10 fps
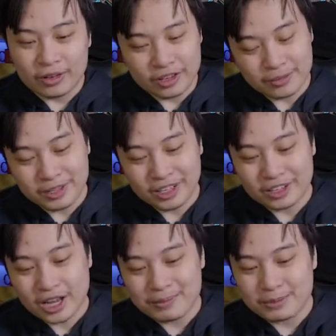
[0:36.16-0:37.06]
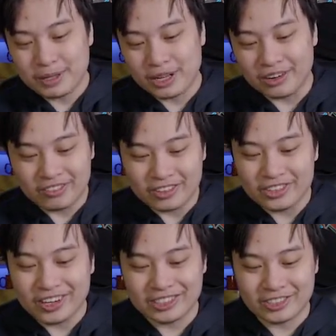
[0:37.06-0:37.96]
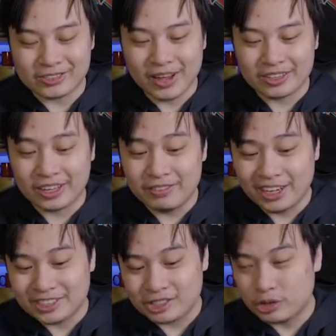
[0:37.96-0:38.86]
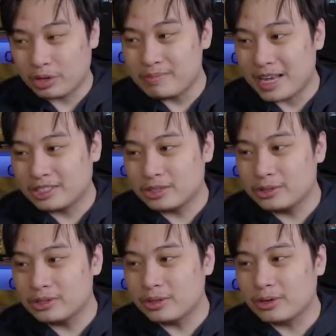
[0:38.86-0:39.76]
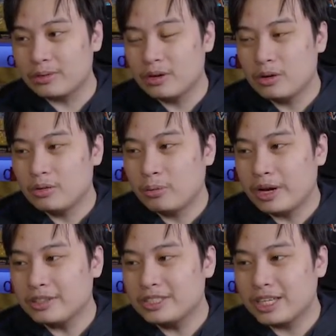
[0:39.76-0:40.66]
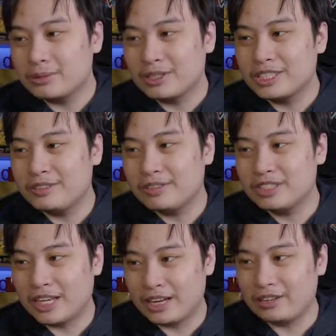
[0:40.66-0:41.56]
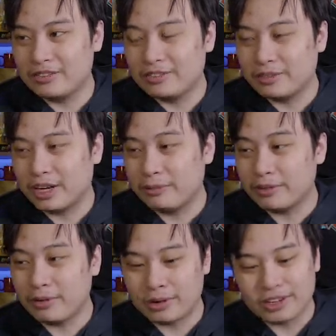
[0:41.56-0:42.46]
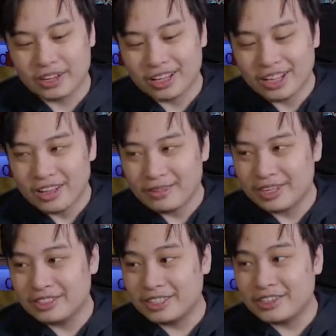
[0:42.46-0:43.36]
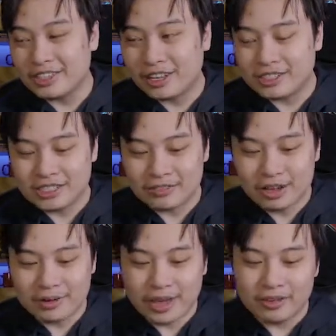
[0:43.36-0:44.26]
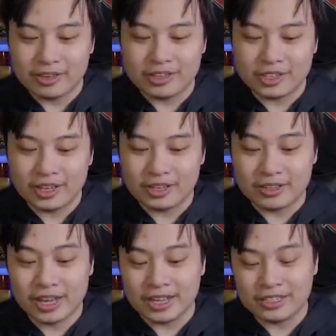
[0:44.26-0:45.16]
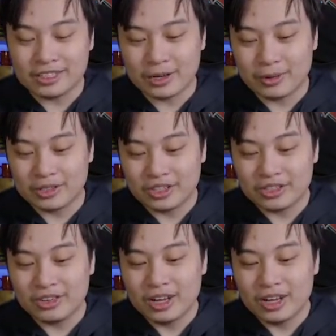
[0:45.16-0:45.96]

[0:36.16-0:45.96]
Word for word: Tell me in the comments below what you guys are expecting, if you guys are enjoying Master Duels, or what else you guys want to see from the channel from coming forward. Because there is a lot of stuff coming out, there is a lot of things I want to do.